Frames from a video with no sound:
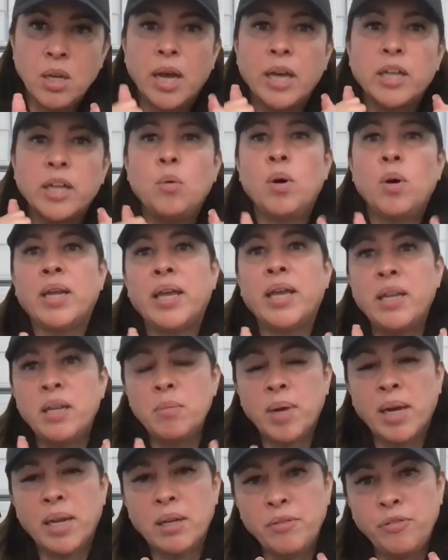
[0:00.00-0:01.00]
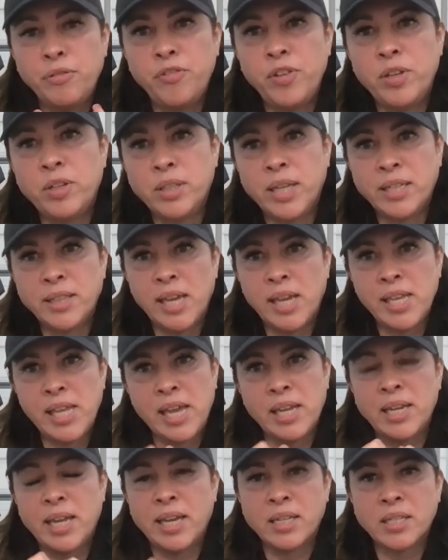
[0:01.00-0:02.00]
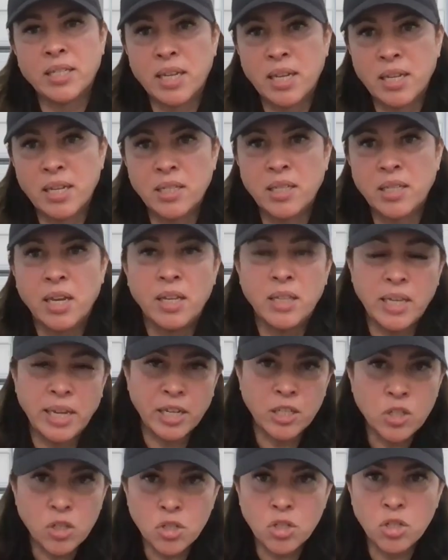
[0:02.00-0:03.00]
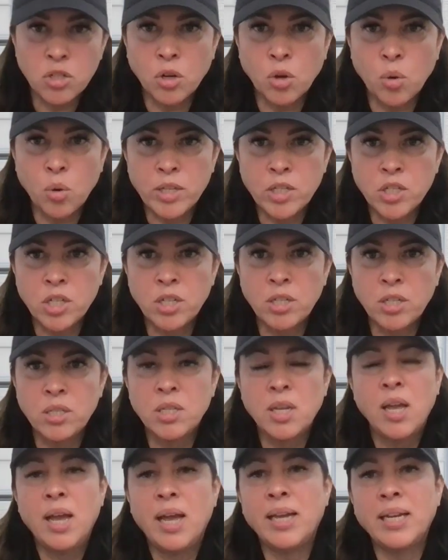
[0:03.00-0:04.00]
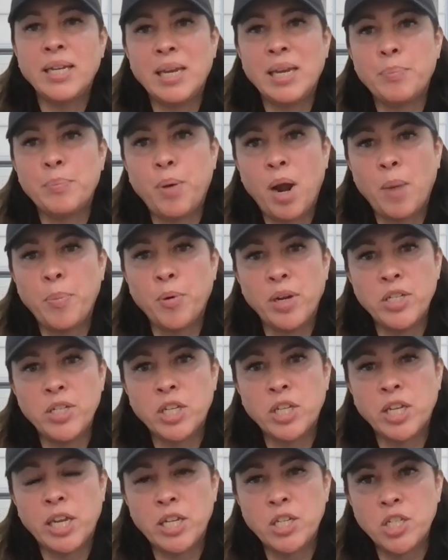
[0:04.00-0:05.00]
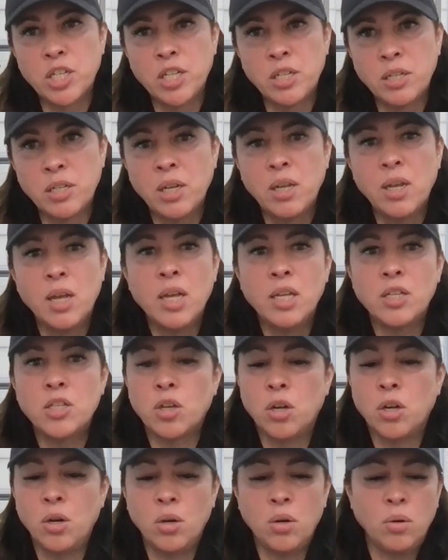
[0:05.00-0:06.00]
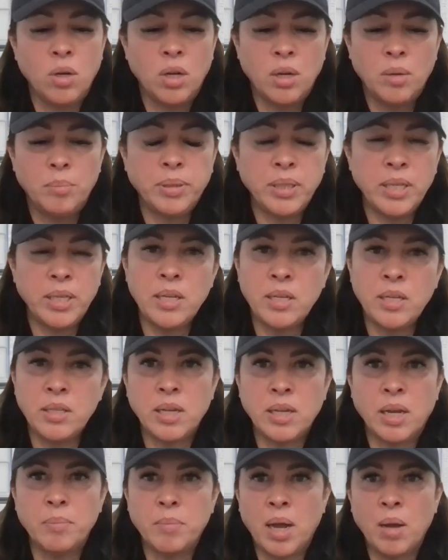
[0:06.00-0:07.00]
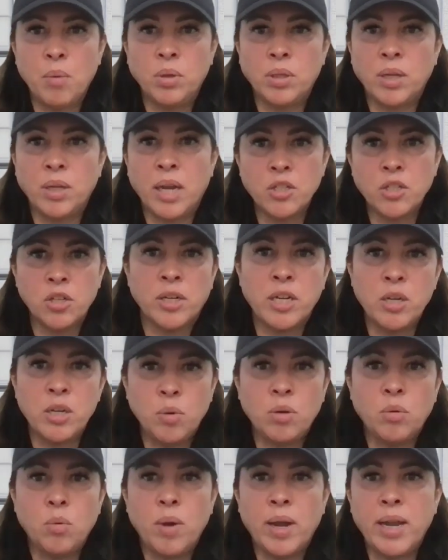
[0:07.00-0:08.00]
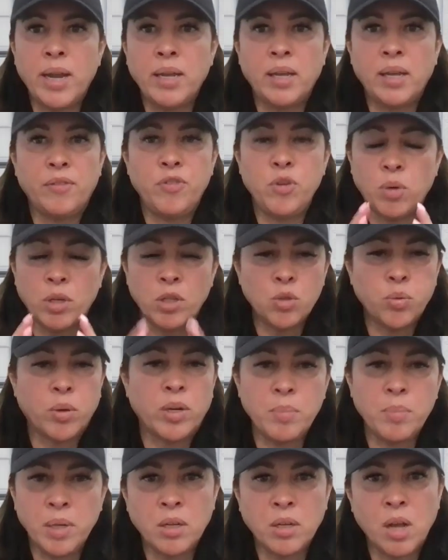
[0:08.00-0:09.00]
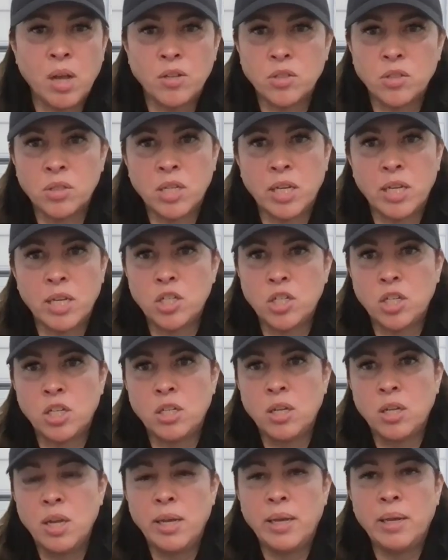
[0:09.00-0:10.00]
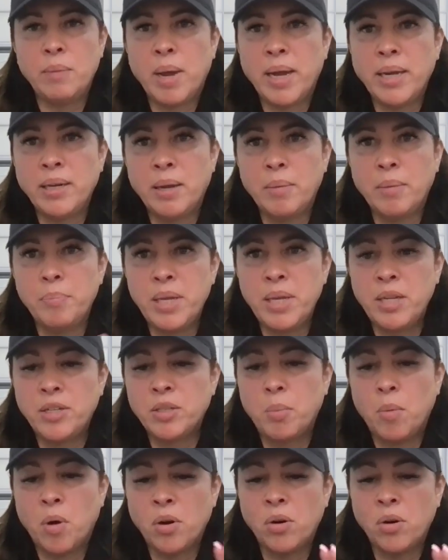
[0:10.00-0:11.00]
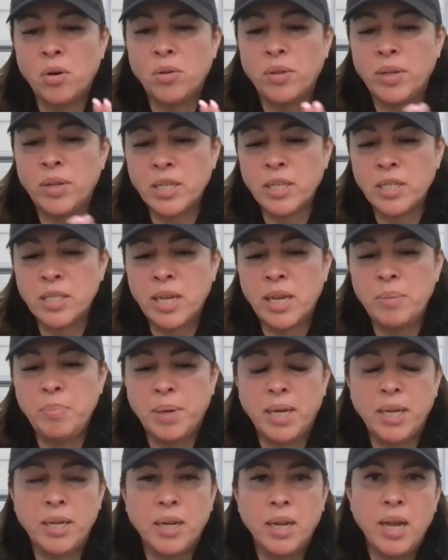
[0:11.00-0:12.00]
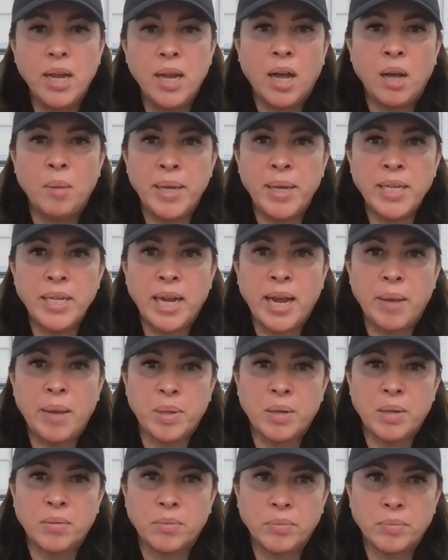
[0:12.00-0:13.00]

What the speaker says: I don't want anybody to feel like they can't access the answers to their questions and get proper education. So please, I will not turn anyone away. If you want a 20-minute consultation, it might not be tomorrow or the next day, but I'll make it happen.